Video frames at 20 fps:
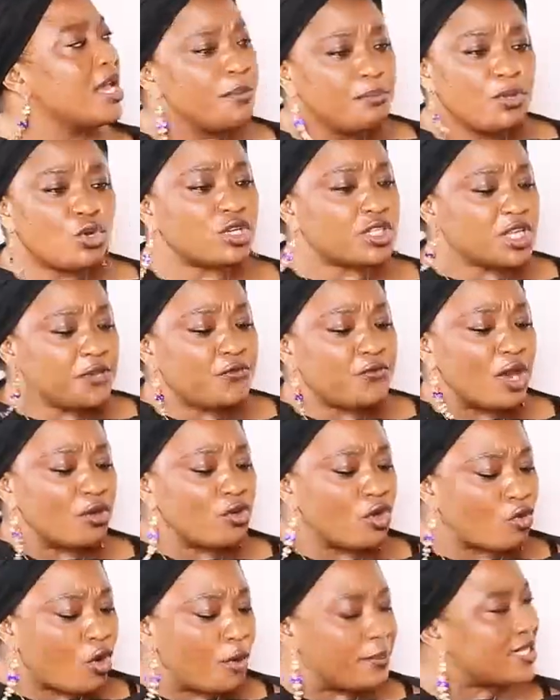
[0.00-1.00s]
Because if you are
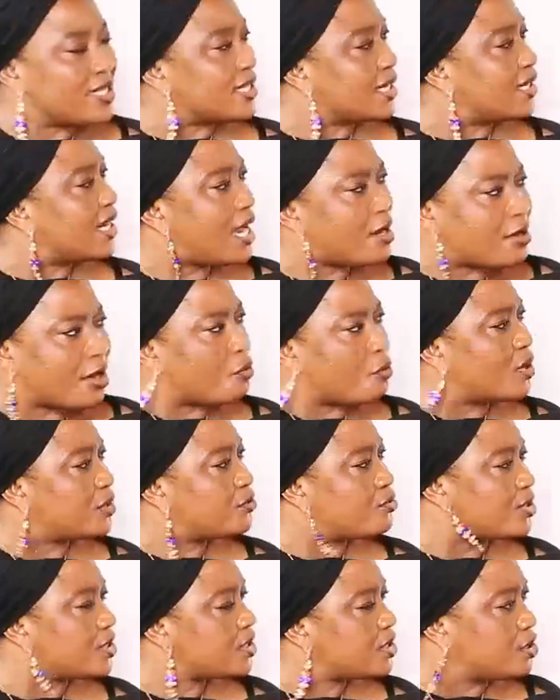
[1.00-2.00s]
not committed, how can one
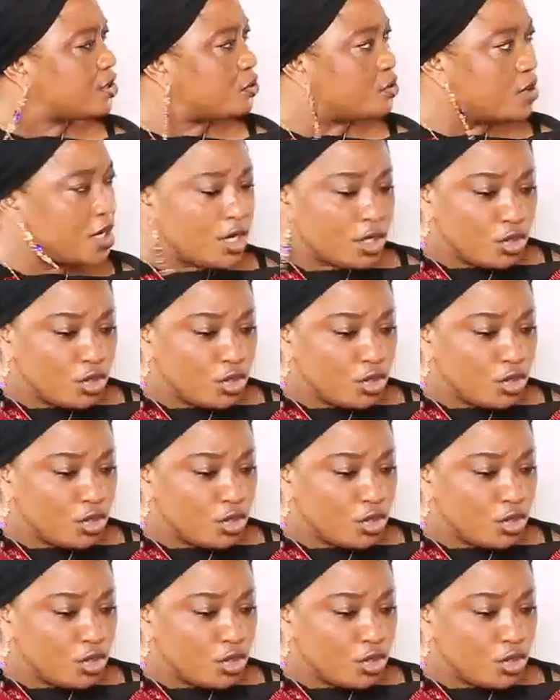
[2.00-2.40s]
trust you?